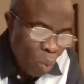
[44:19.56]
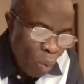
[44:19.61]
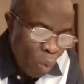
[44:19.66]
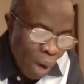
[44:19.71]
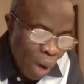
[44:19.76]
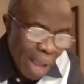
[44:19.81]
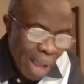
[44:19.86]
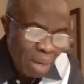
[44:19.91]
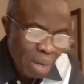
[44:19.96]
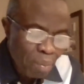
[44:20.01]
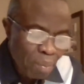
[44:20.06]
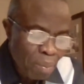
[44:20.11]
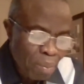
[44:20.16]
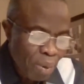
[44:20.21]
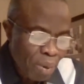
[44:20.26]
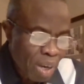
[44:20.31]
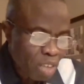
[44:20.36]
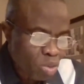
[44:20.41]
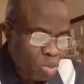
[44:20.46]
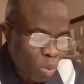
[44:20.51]
wine
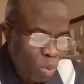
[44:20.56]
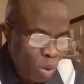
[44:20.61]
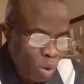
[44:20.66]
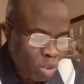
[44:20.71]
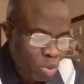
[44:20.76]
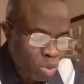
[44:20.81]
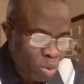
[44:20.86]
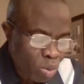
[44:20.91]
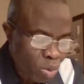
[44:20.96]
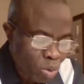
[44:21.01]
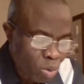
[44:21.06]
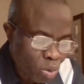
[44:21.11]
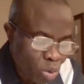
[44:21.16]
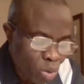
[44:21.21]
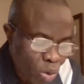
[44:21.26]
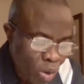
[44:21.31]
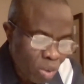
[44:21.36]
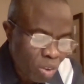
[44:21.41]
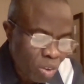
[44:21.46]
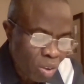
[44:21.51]
press was
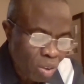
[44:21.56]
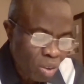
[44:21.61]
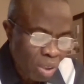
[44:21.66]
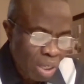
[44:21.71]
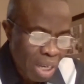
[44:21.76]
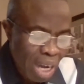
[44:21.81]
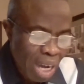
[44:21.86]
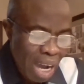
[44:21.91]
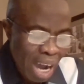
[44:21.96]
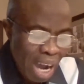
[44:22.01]
trodden